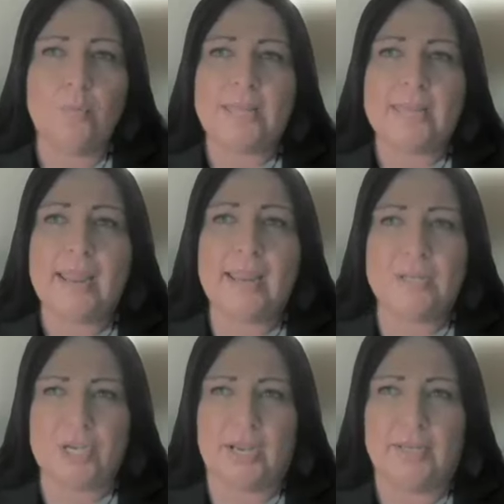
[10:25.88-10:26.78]

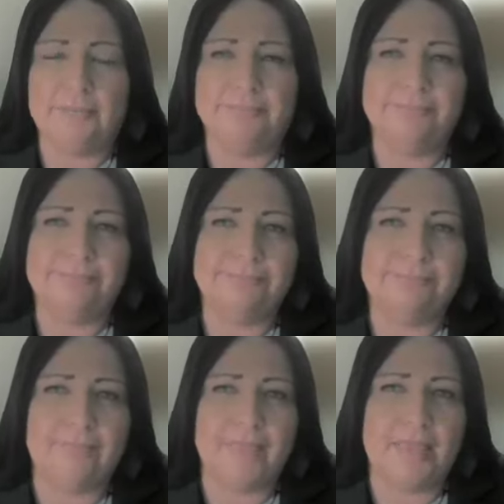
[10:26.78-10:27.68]
Wobadehicha.
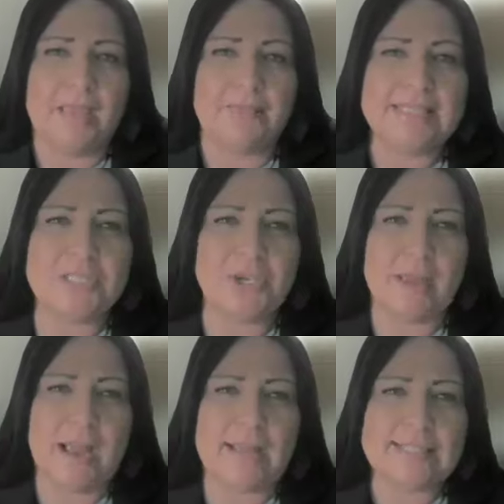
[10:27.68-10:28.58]
And that means
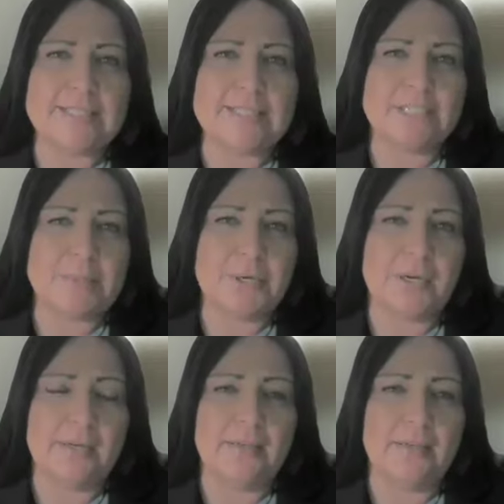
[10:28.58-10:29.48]
your positive
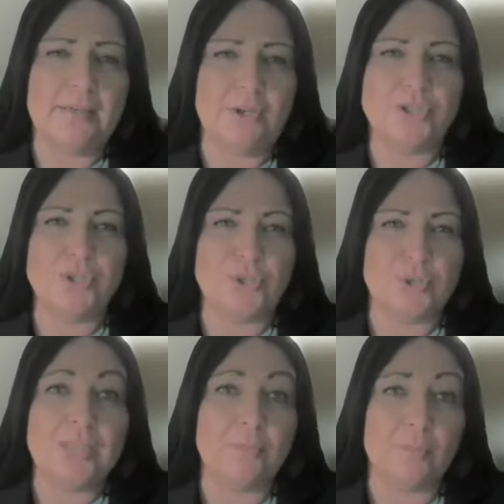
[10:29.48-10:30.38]
spirit, your
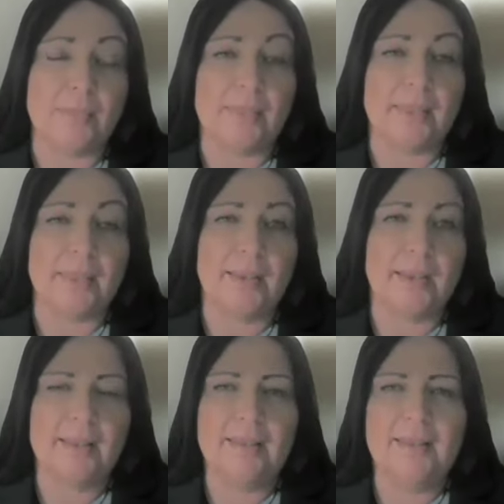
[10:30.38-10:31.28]
strength from within.
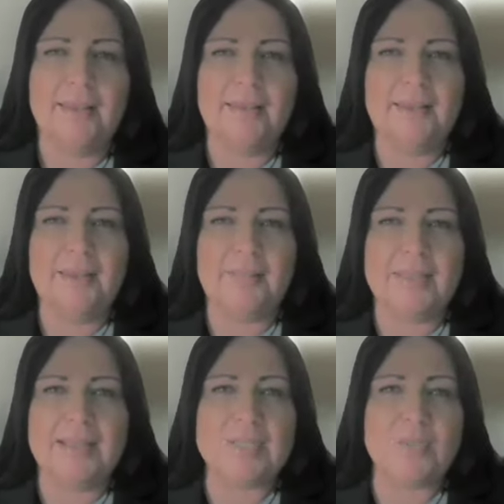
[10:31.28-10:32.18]

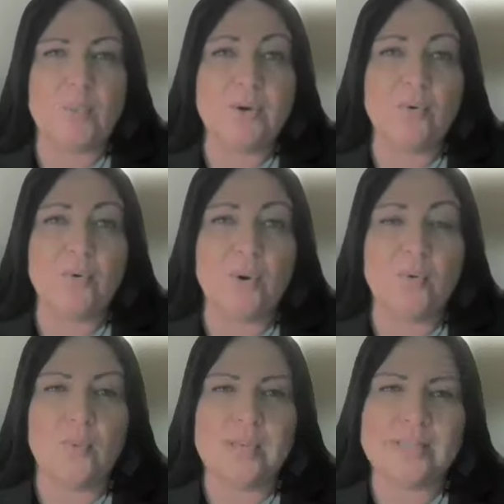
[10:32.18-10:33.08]
Because we don't
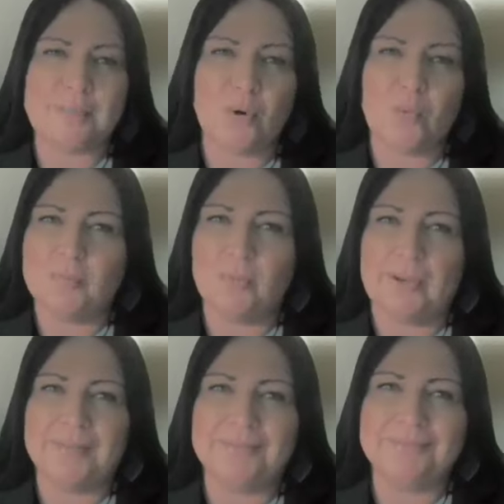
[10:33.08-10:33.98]
know what tomorrow will
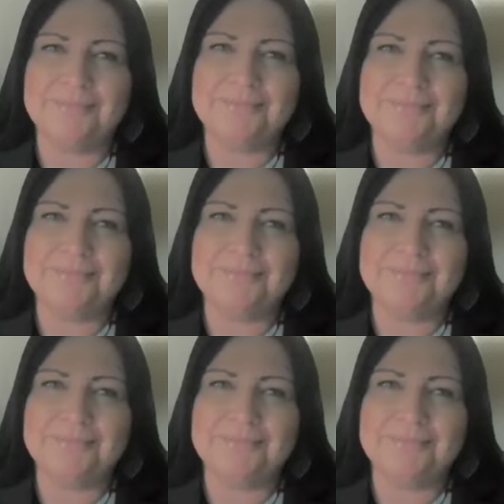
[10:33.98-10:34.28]
bring.